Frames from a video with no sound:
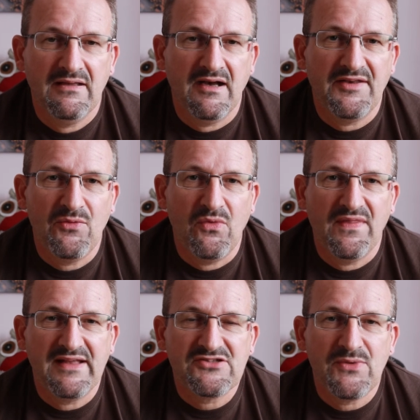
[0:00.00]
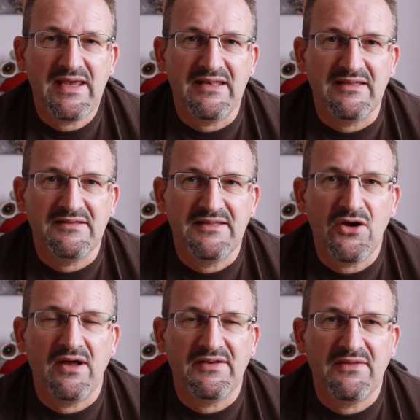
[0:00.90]
I don't want that to end.
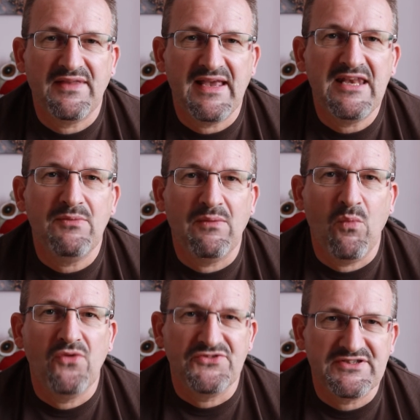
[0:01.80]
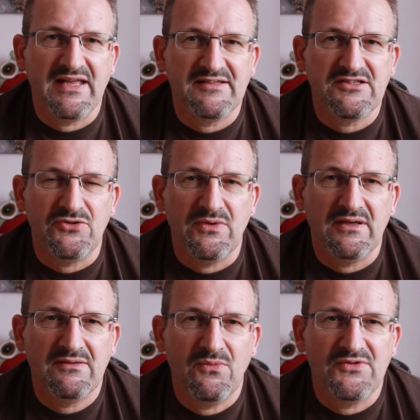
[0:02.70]
No, I don't think anyone wants that
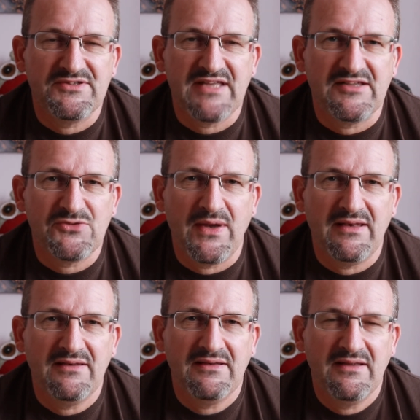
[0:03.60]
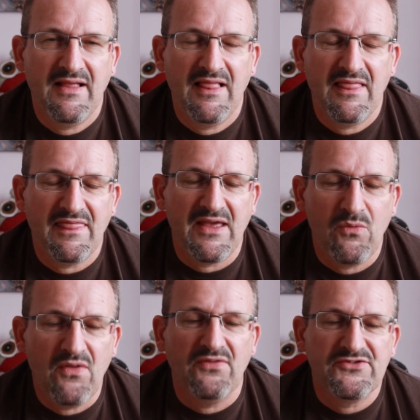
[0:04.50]
to end. They
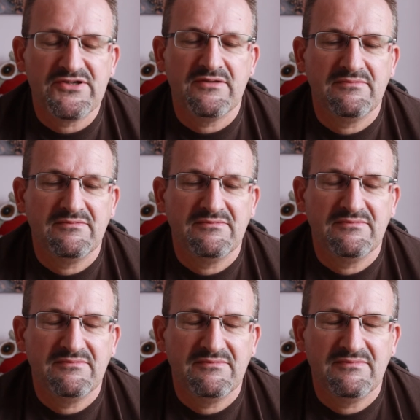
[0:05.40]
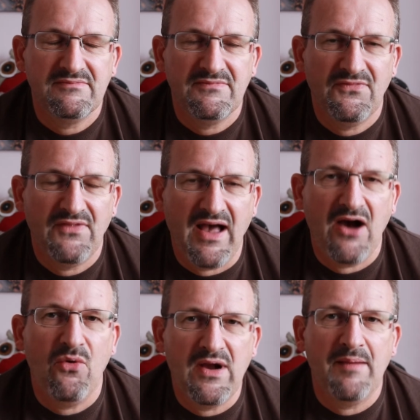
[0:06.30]
want the
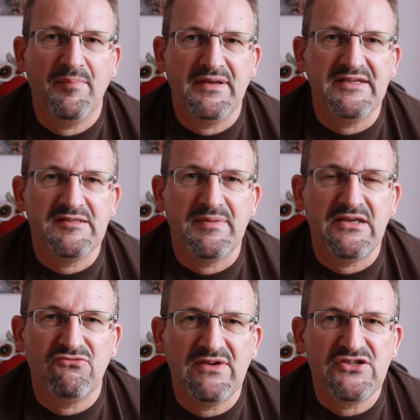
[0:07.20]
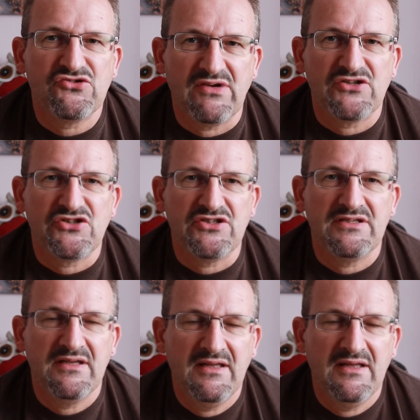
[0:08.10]
whole company to be restructured.